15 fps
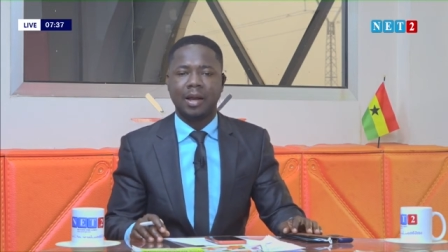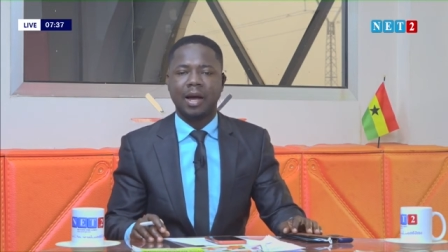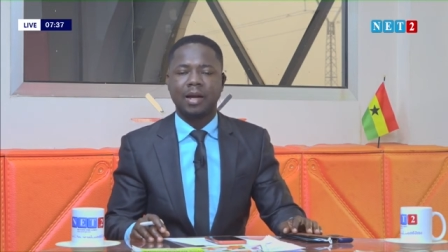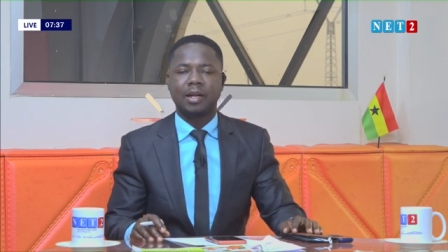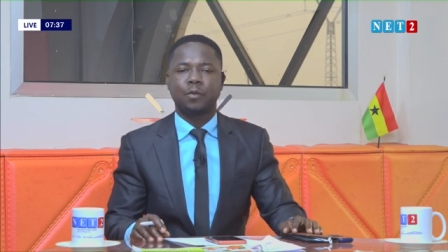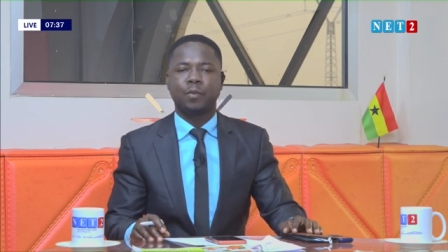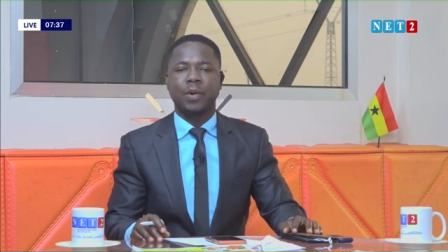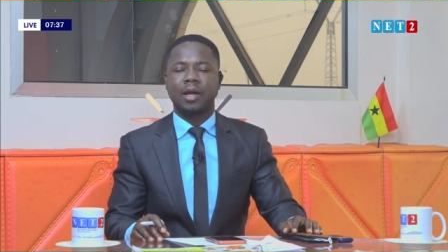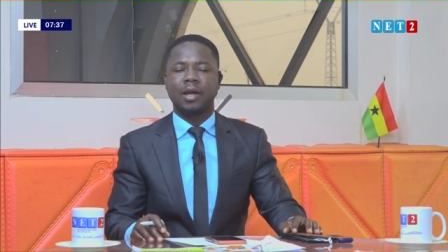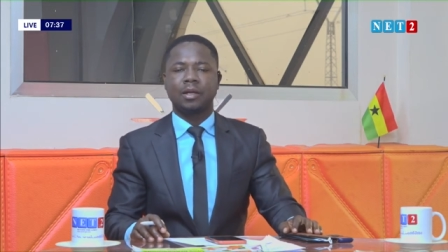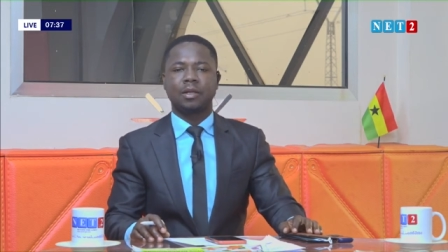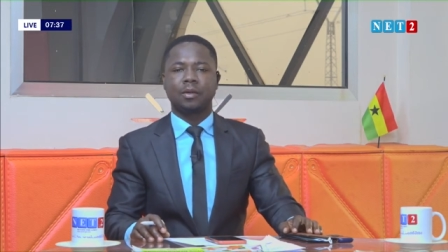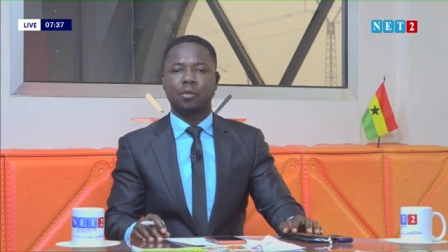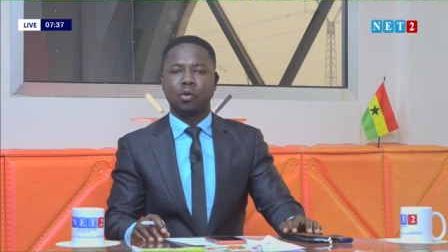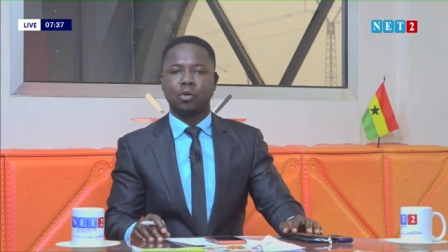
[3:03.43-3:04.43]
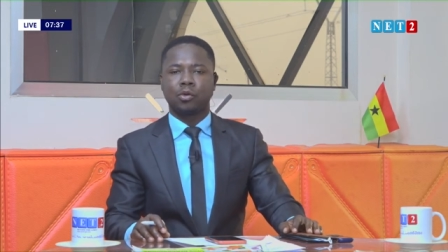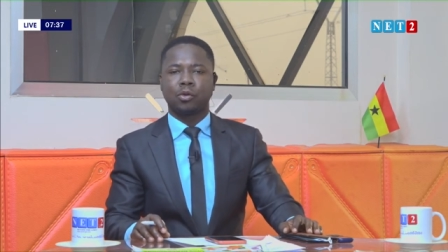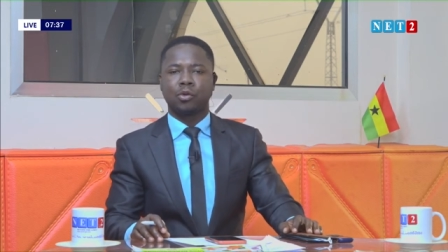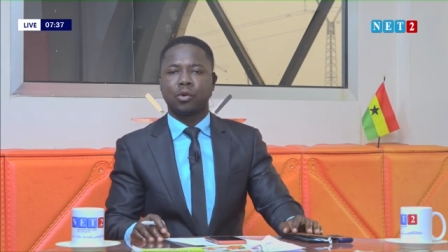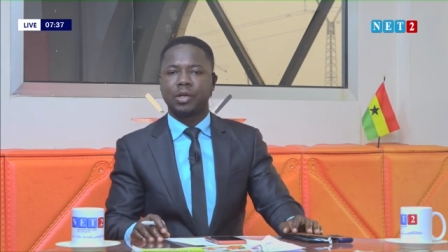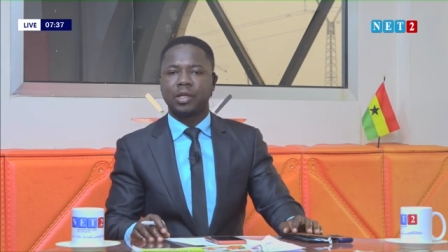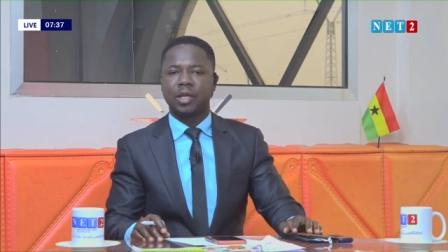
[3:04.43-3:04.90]
Ghana's biggest and most
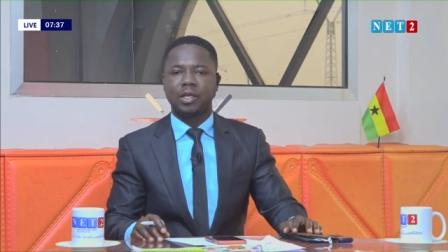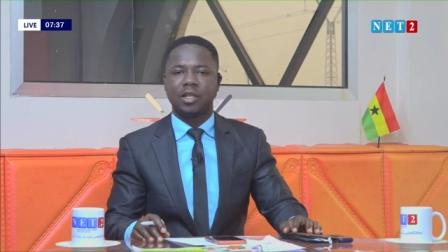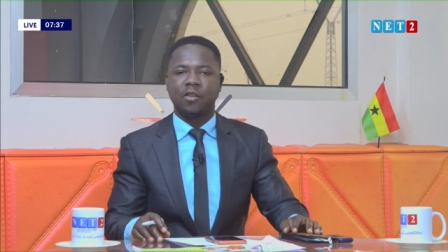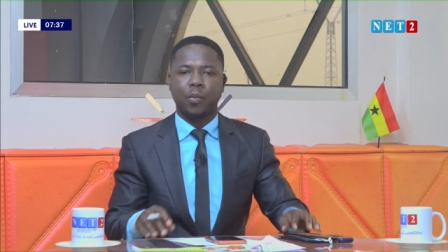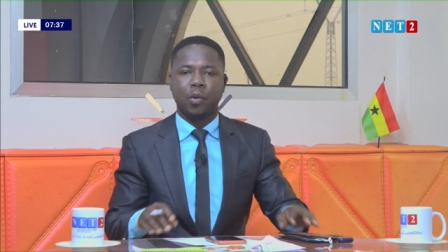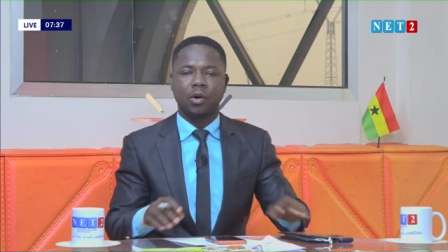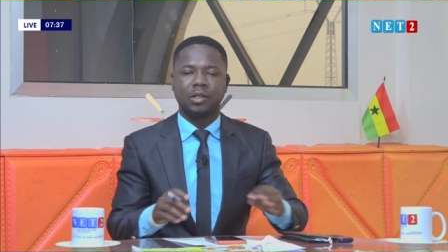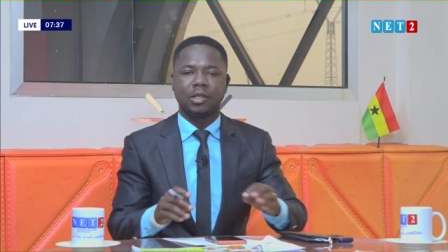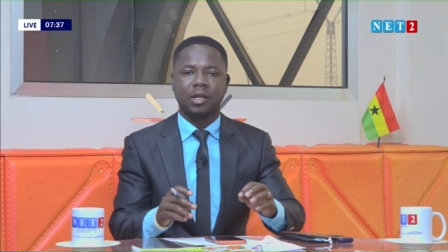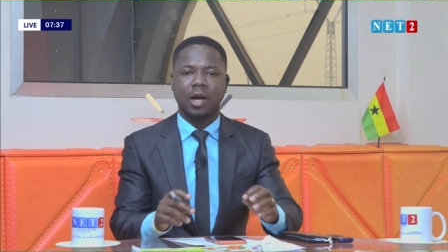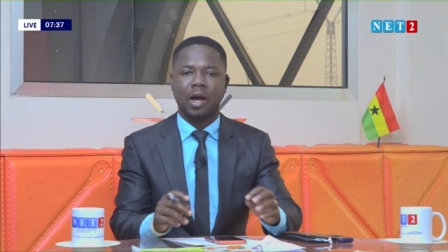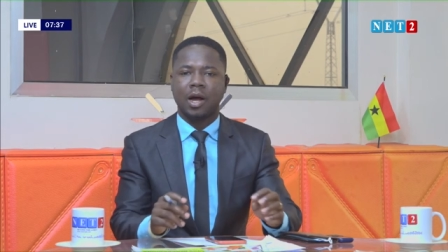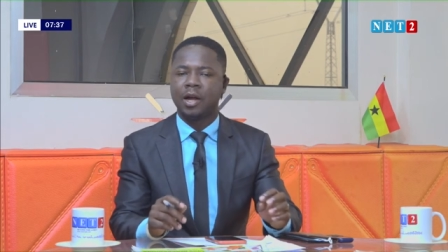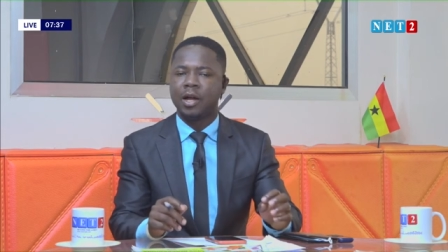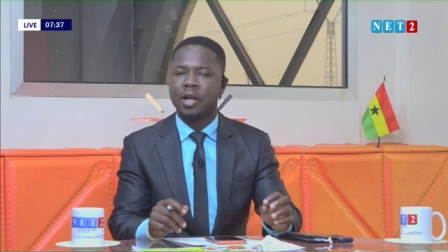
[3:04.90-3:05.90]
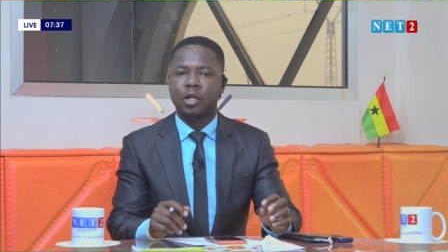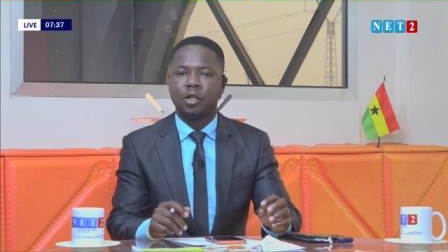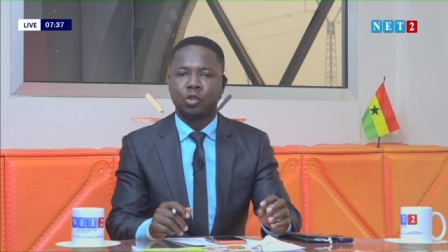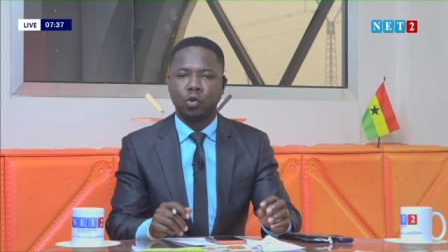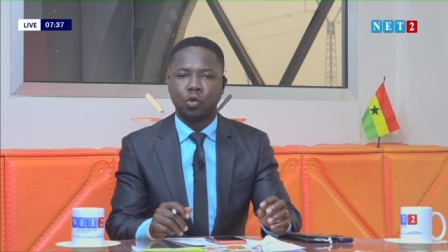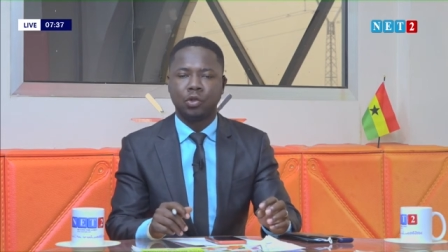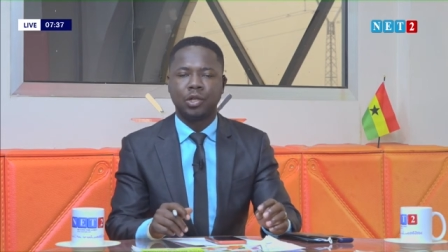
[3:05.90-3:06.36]
authoritative political,
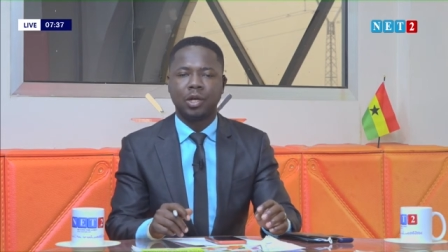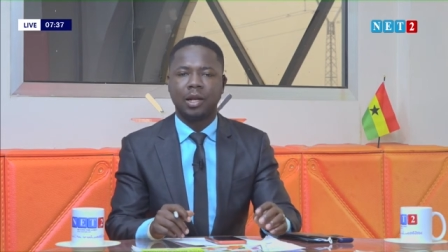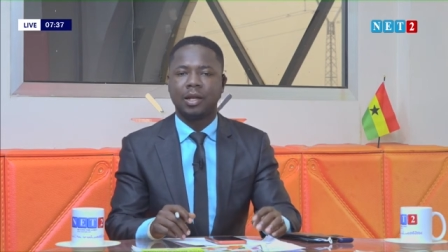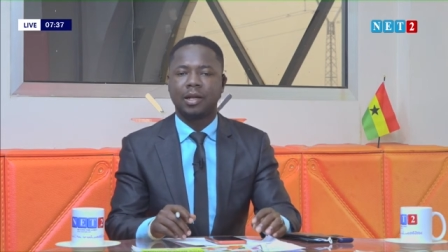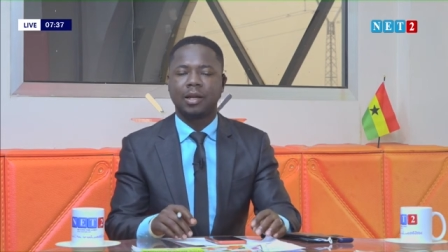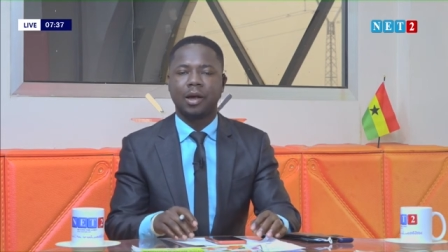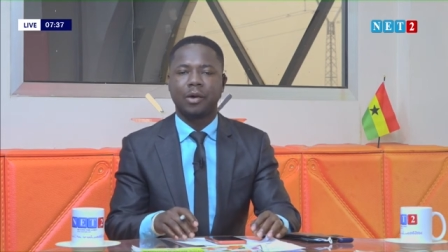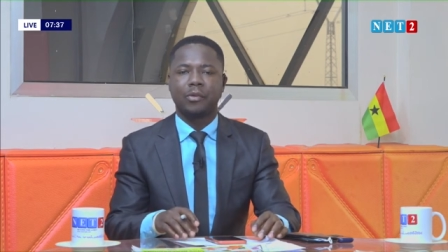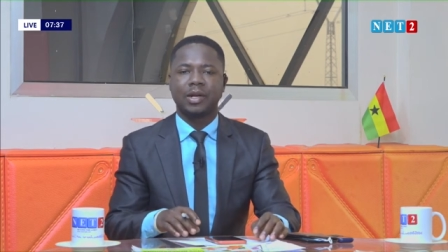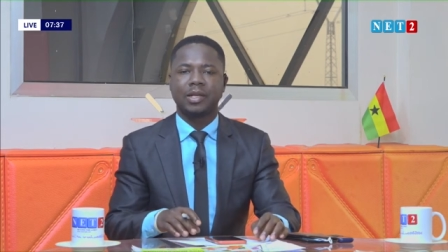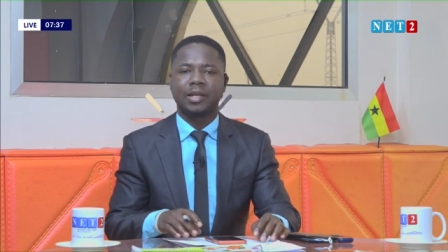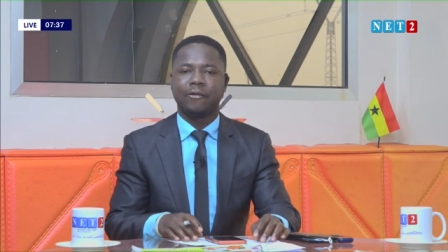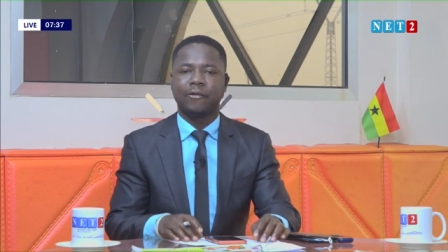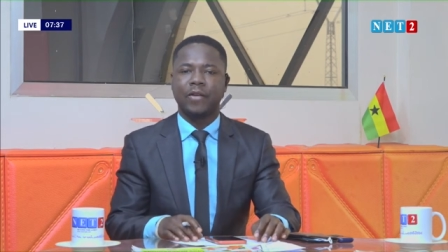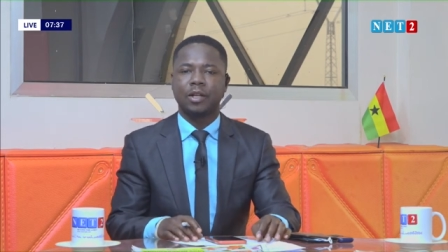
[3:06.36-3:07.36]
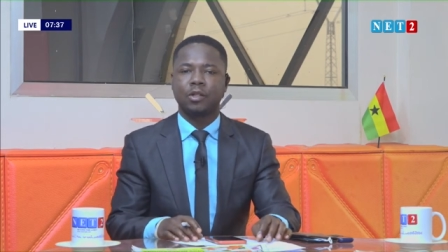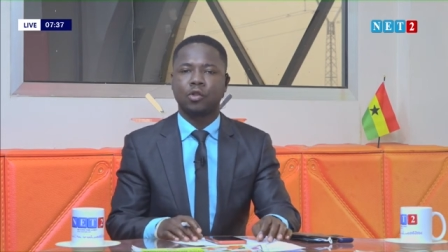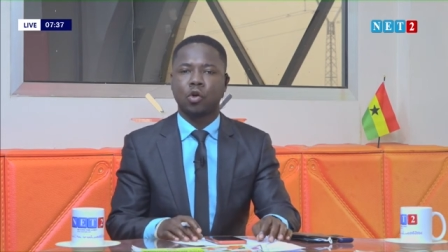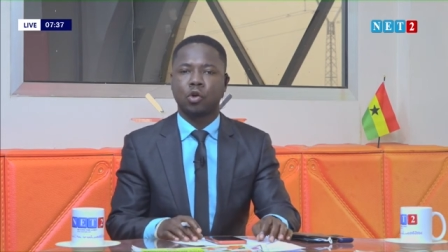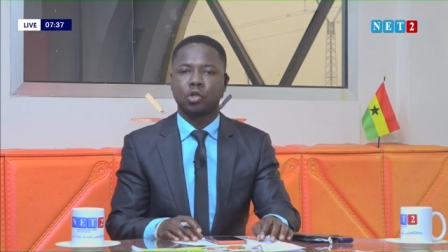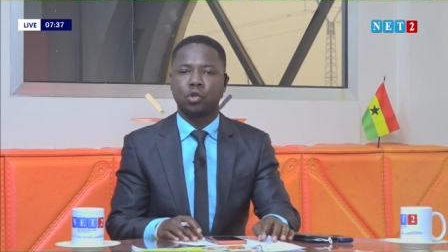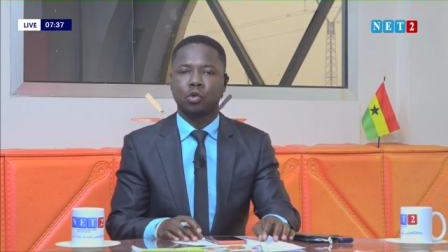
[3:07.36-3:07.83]
social, and current affairs
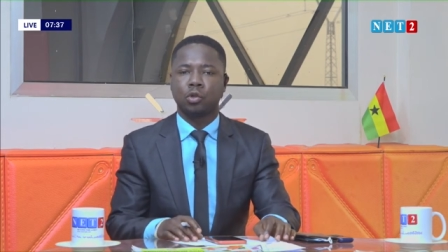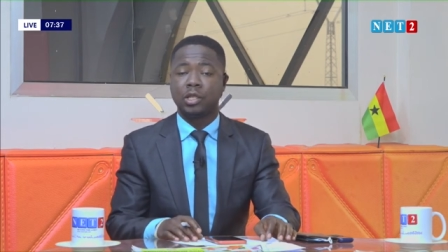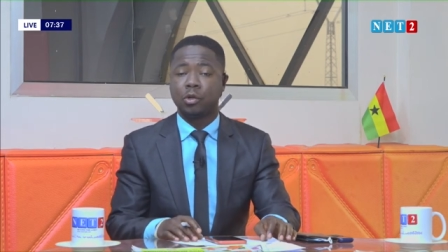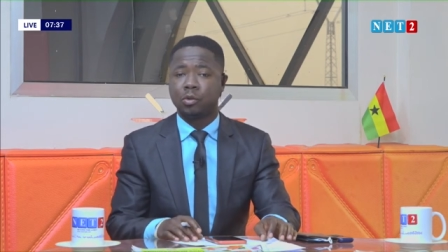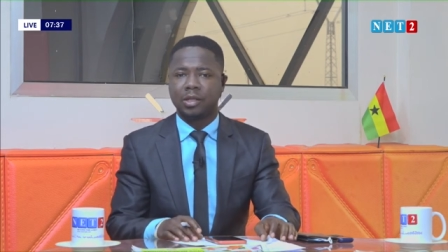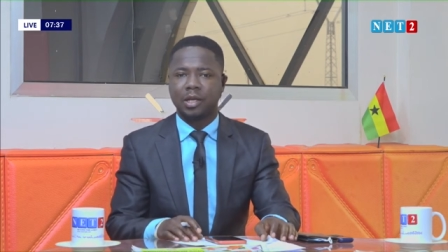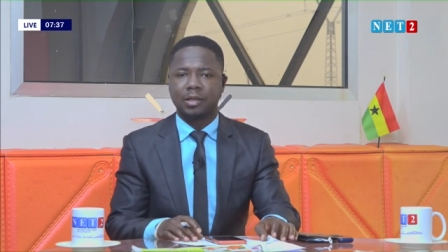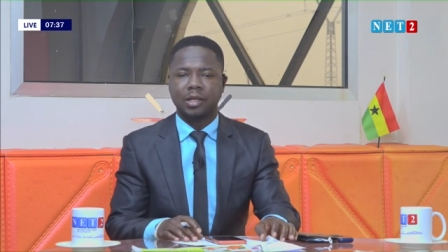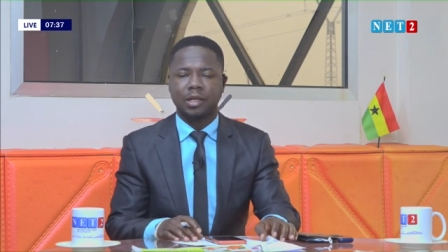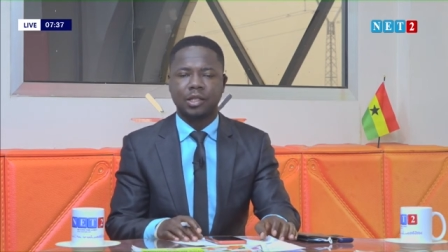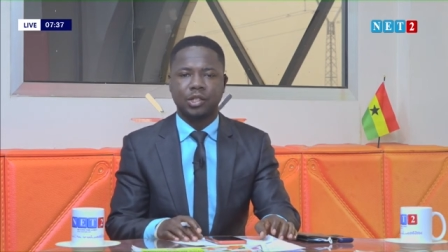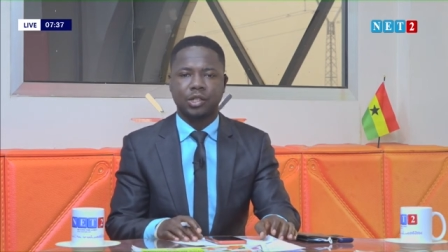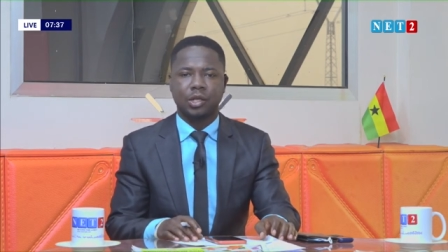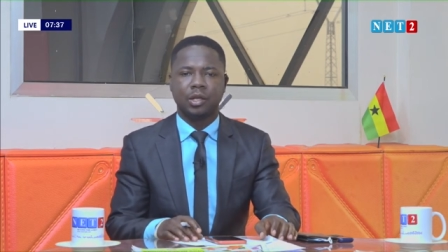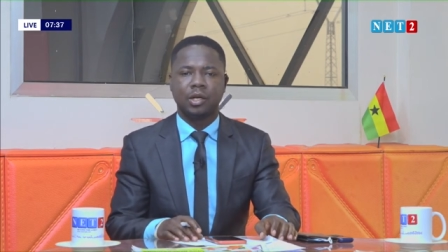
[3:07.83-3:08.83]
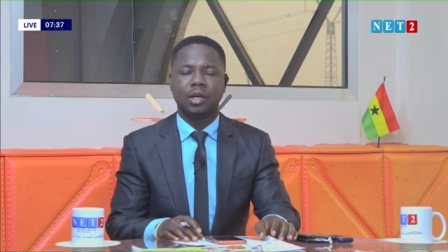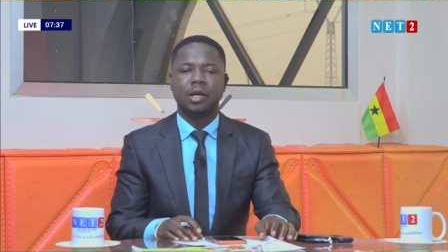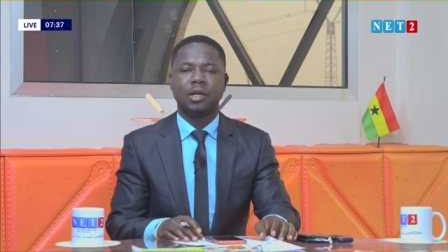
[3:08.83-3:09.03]
talk show. Tuesday's edition.